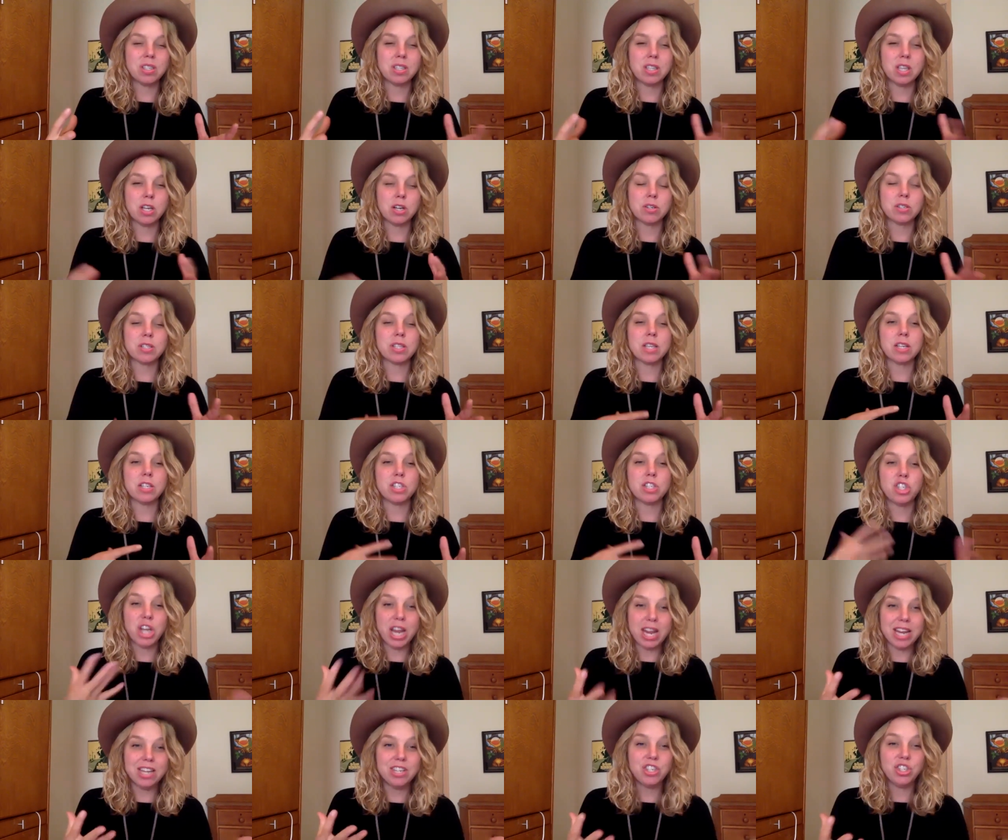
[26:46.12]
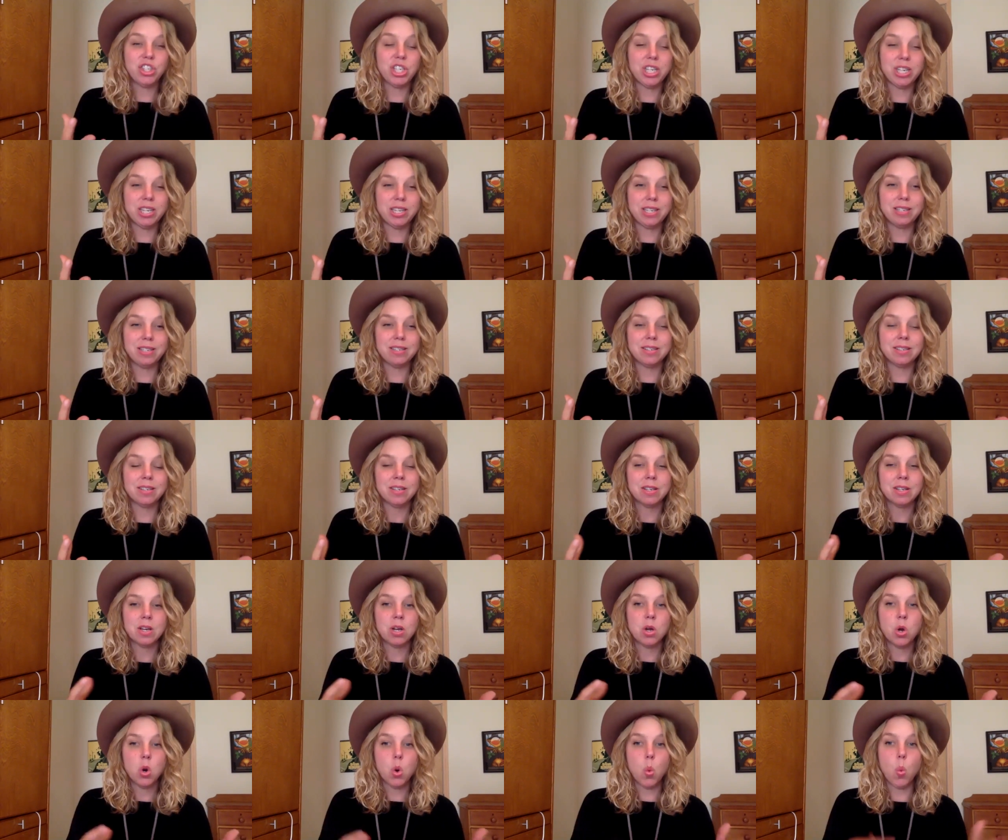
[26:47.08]
there's a changing
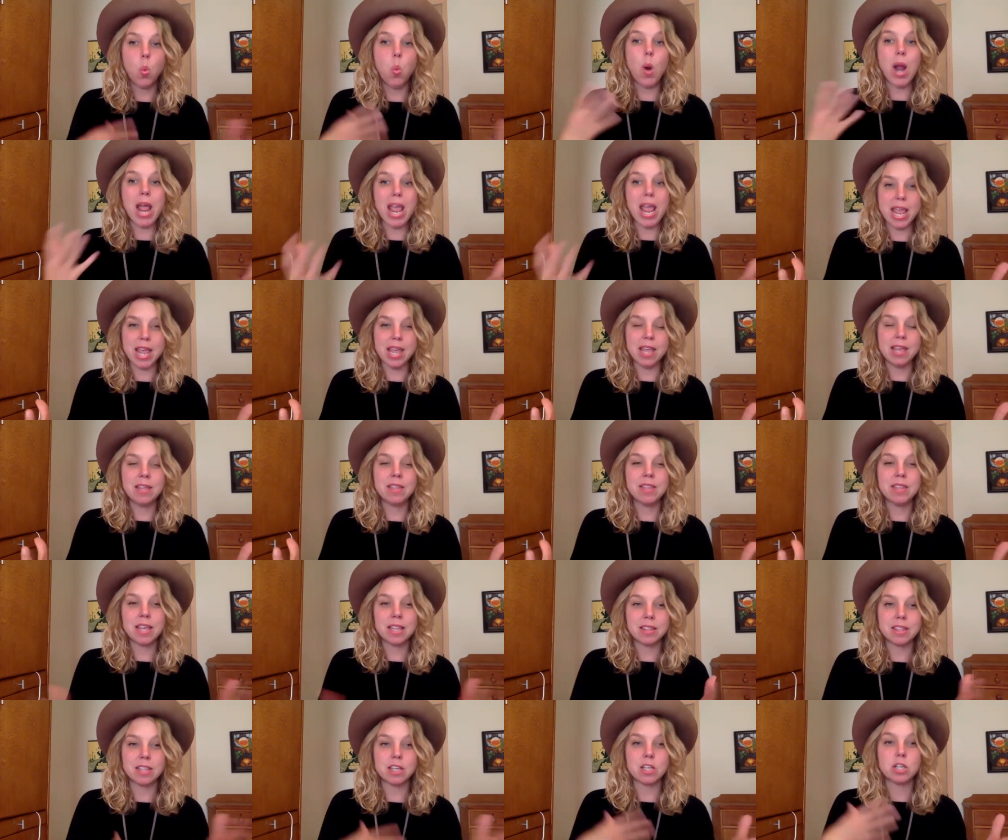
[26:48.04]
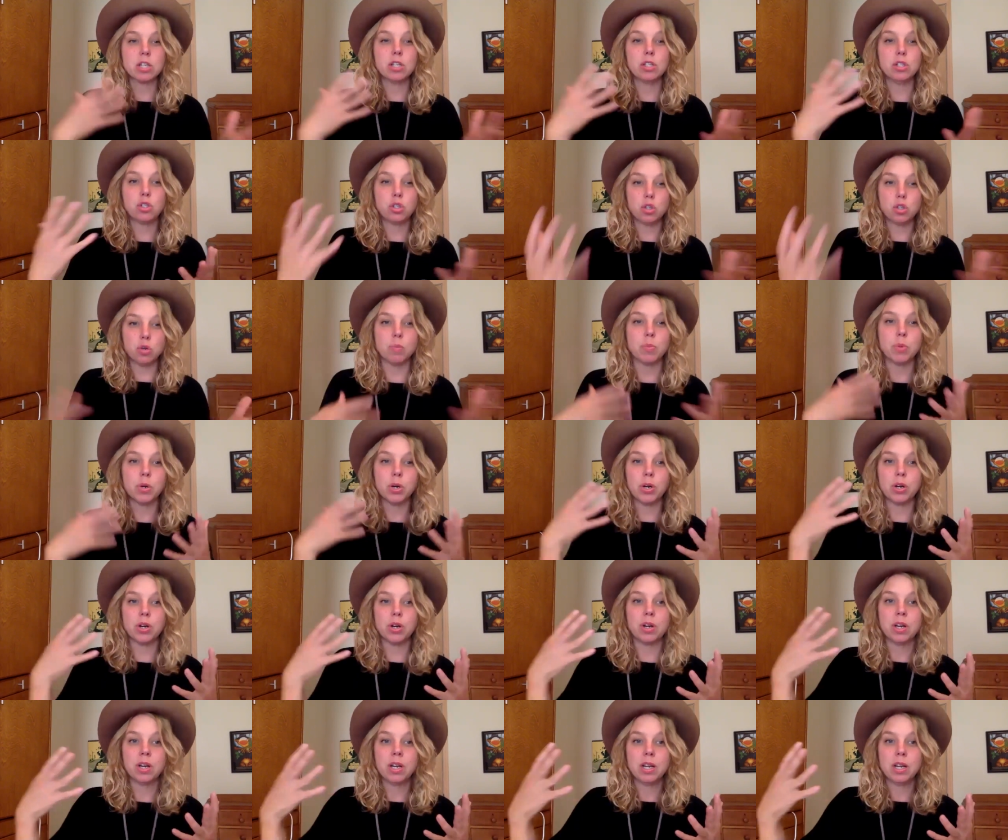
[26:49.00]
way that the
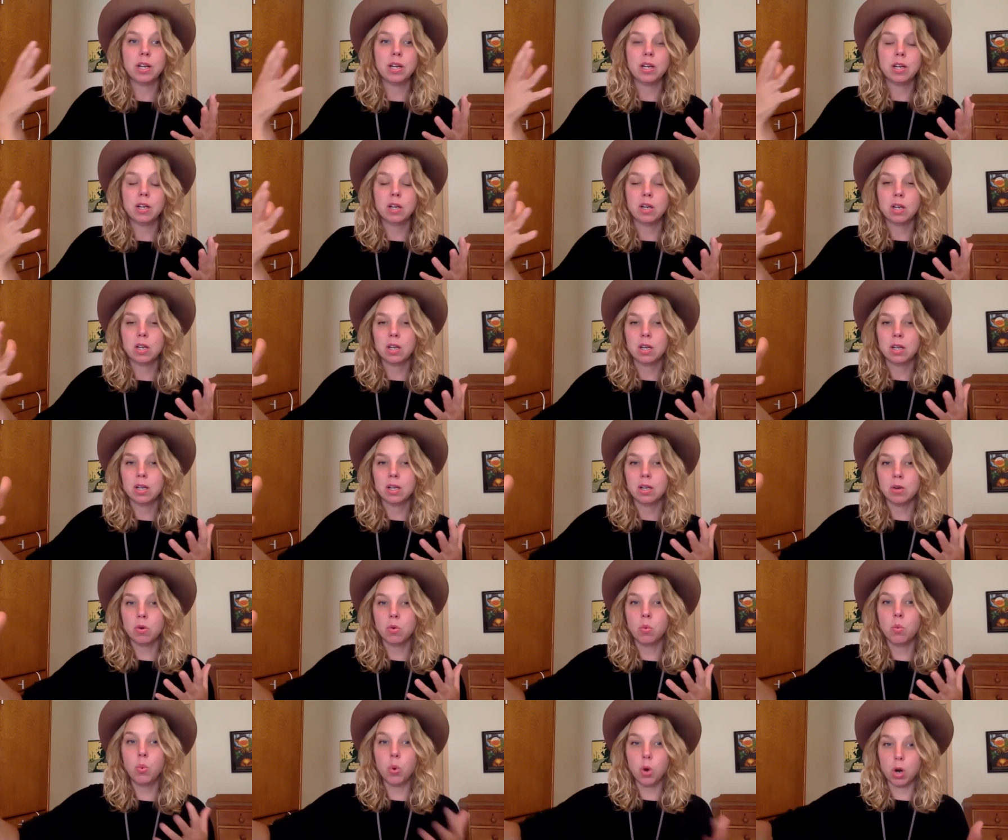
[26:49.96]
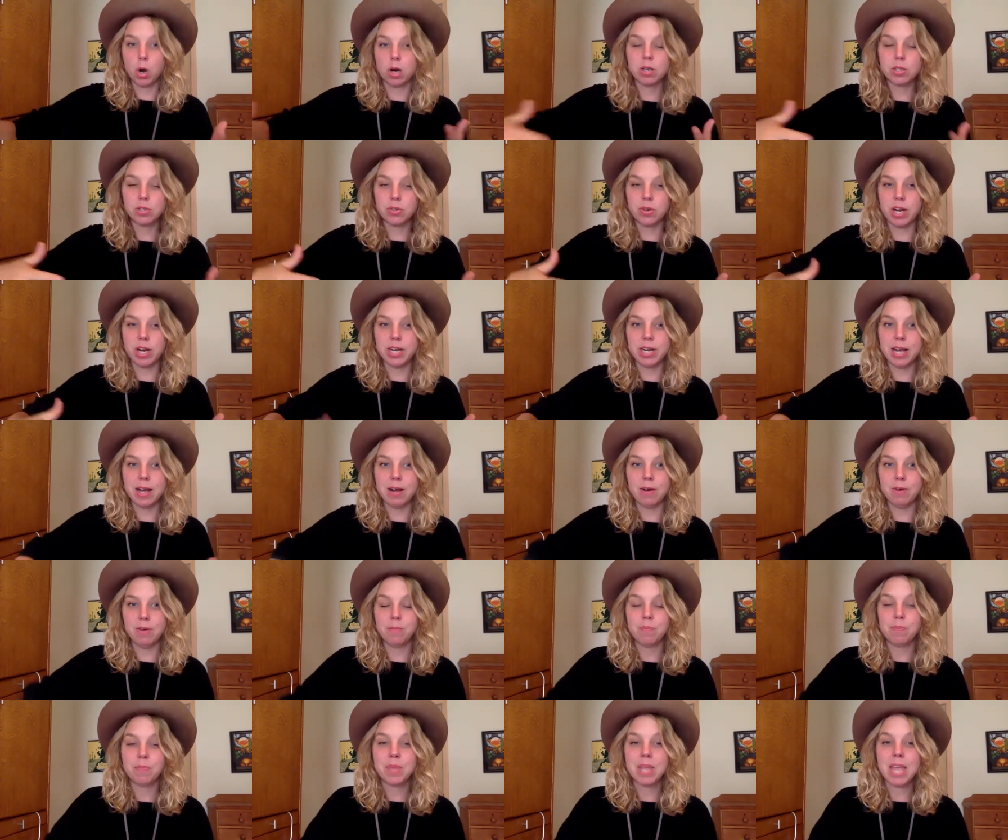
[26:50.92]
consumer works right now
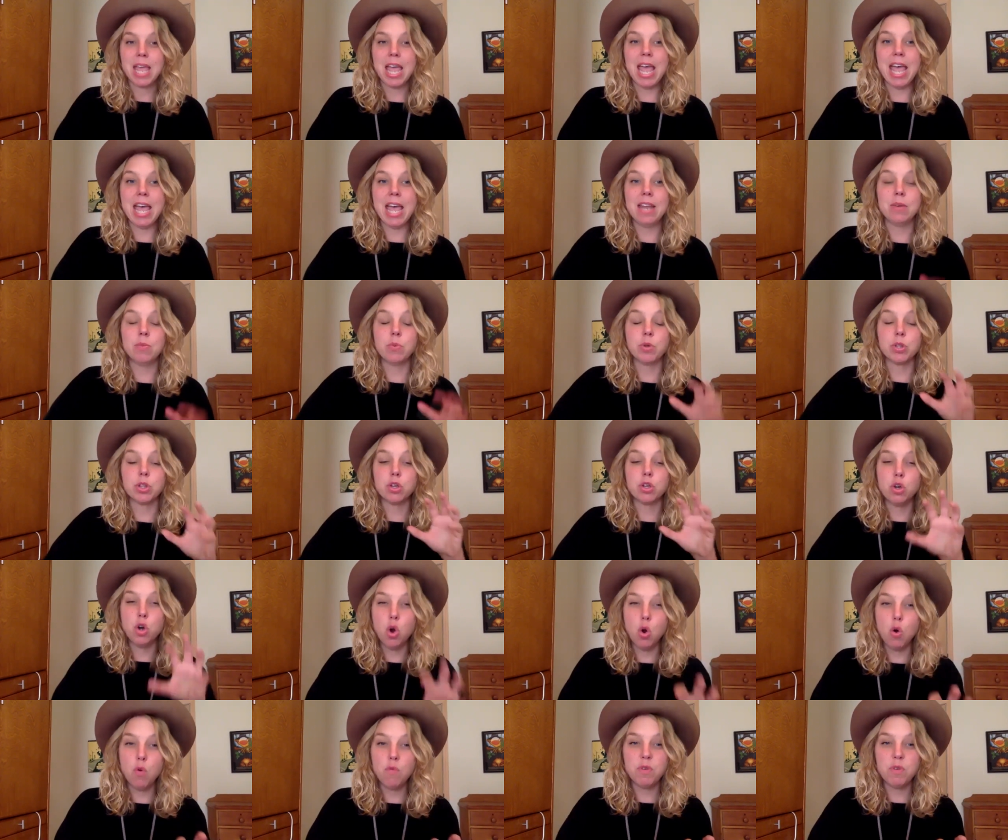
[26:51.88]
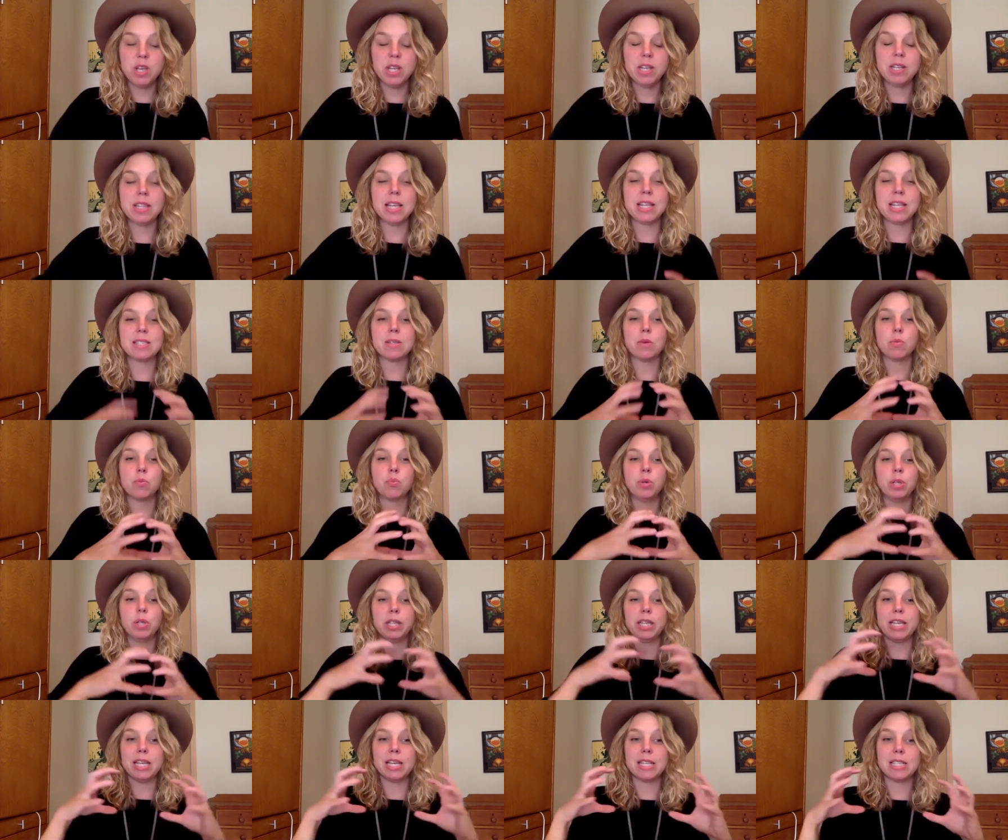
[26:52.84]
and with covid that's
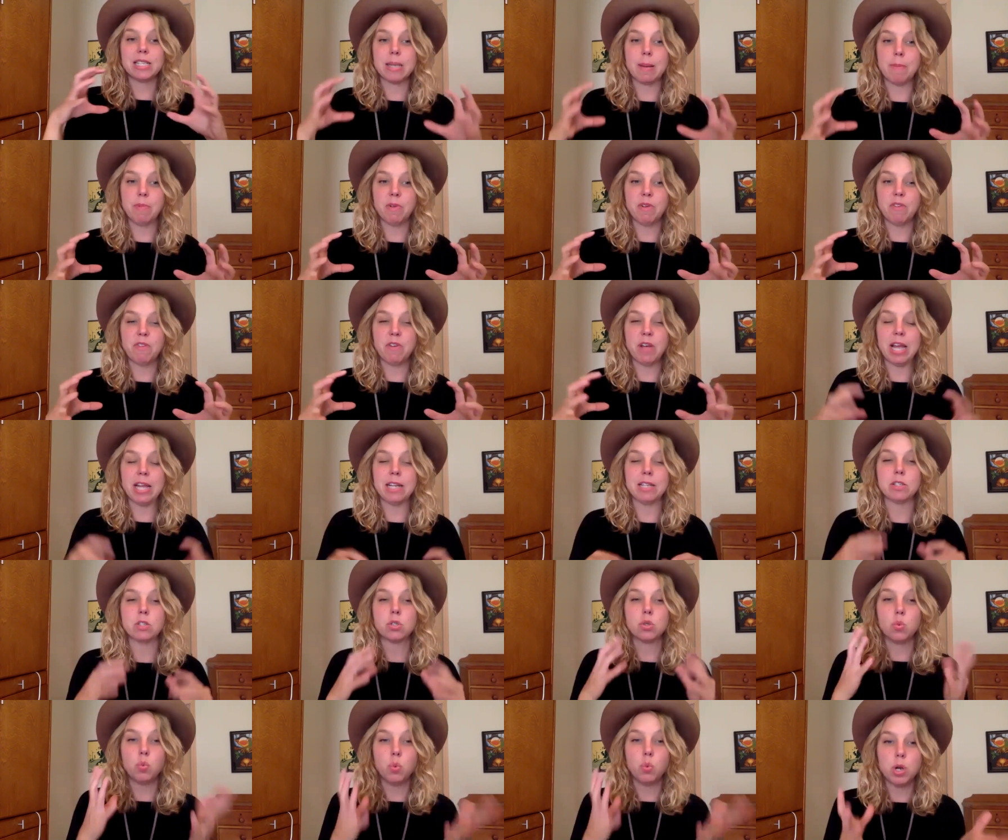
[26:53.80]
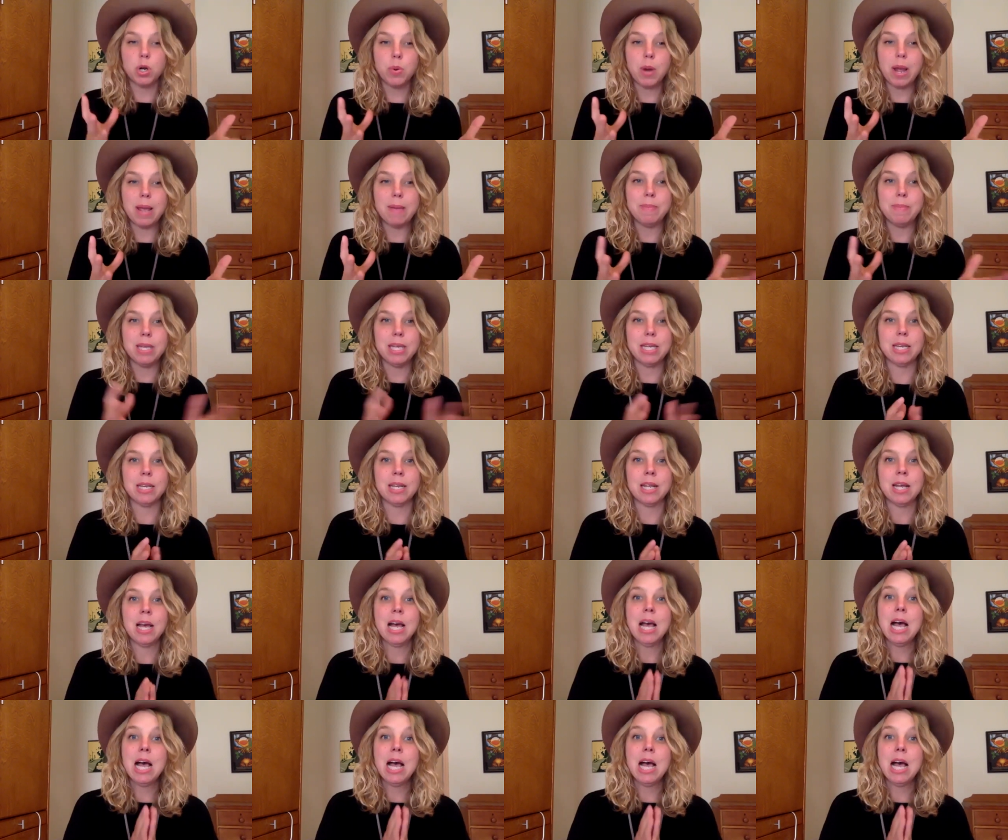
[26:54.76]
really exemplified so what do i mean